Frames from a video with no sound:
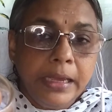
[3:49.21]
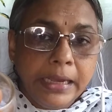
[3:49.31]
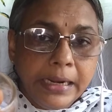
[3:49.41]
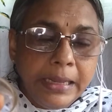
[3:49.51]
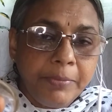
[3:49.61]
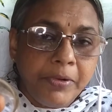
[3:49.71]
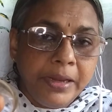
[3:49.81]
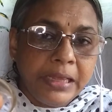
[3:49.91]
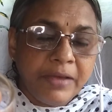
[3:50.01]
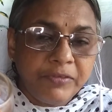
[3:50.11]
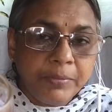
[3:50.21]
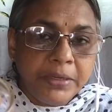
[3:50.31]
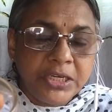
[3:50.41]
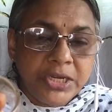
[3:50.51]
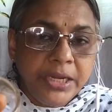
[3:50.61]
Early morning after
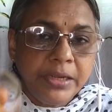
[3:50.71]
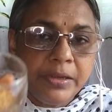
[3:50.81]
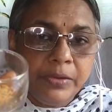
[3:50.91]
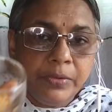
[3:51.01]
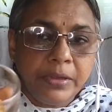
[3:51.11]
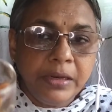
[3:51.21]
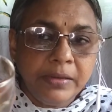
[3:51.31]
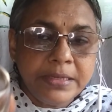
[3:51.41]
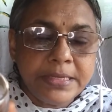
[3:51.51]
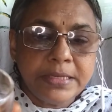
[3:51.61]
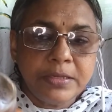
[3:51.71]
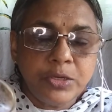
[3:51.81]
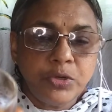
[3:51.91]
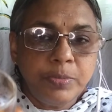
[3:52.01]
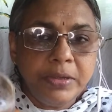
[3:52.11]
brushing, you can, this
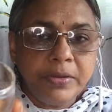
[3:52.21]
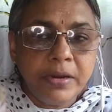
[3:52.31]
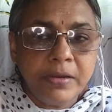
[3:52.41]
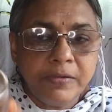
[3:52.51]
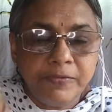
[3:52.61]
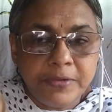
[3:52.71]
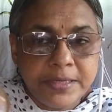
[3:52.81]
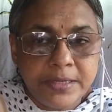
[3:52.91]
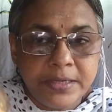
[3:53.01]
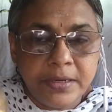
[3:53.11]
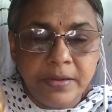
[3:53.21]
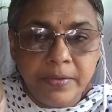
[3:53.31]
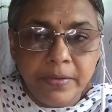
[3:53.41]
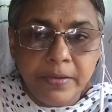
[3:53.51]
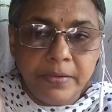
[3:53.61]
should be your first
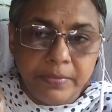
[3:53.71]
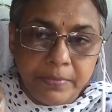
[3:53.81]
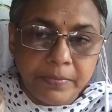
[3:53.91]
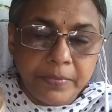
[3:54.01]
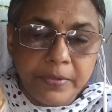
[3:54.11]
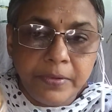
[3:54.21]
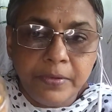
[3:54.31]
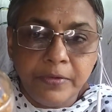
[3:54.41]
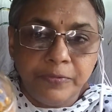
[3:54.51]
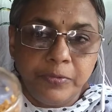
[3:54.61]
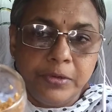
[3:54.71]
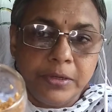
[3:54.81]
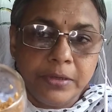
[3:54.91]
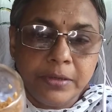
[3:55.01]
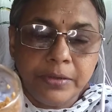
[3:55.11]
food.
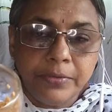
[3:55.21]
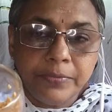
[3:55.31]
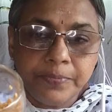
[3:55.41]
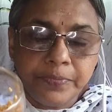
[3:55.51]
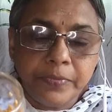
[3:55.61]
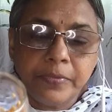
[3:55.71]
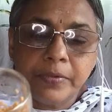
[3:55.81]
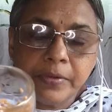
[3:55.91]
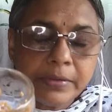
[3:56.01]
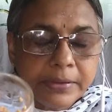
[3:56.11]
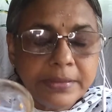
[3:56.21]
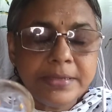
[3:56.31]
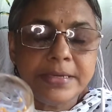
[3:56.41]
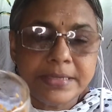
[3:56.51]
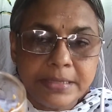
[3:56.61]

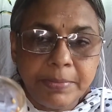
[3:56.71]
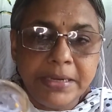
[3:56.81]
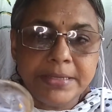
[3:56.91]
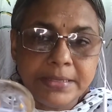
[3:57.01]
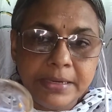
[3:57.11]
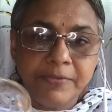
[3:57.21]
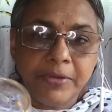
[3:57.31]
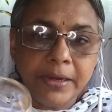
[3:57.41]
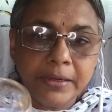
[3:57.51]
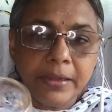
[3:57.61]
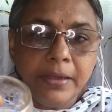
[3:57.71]
It's a medicine in fact.